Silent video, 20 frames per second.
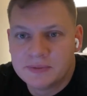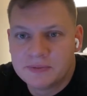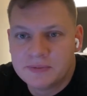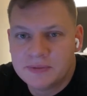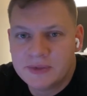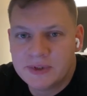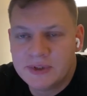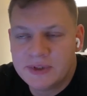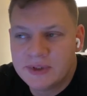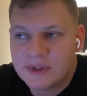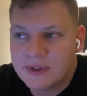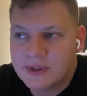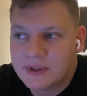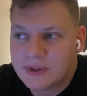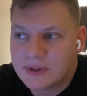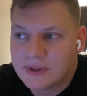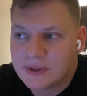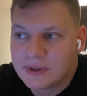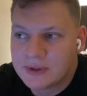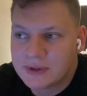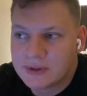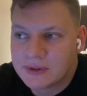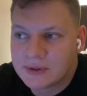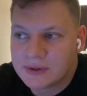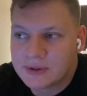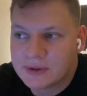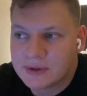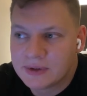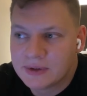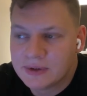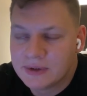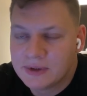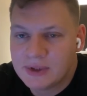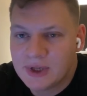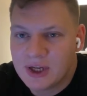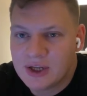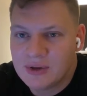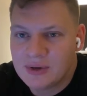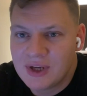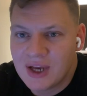
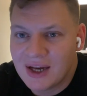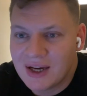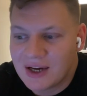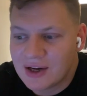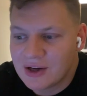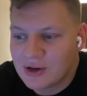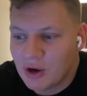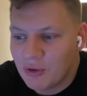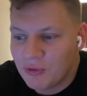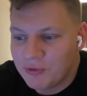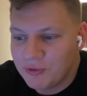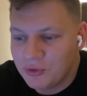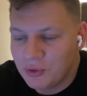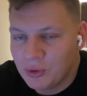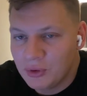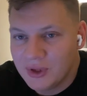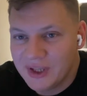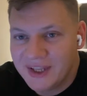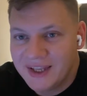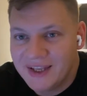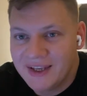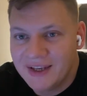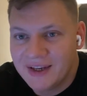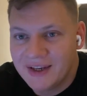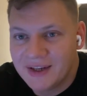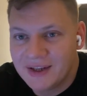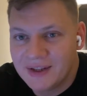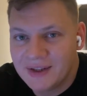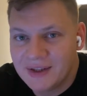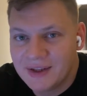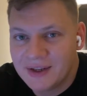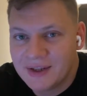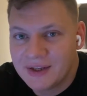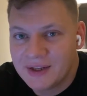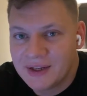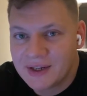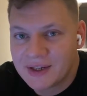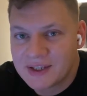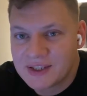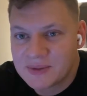Yeah, you cannot go full heel and
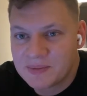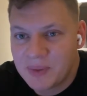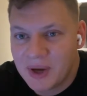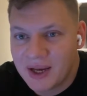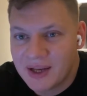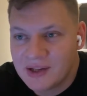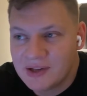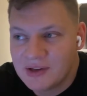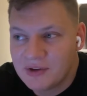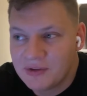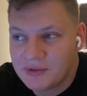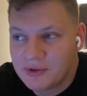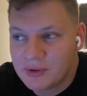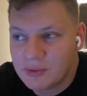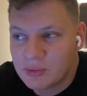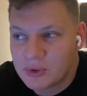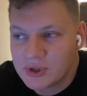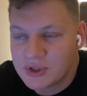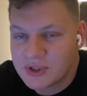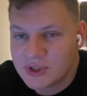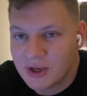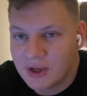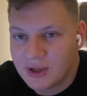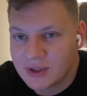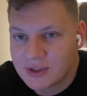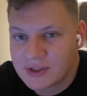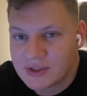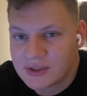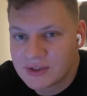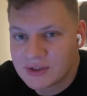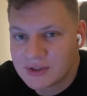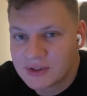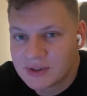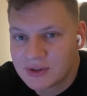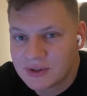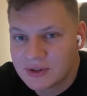then expect different results.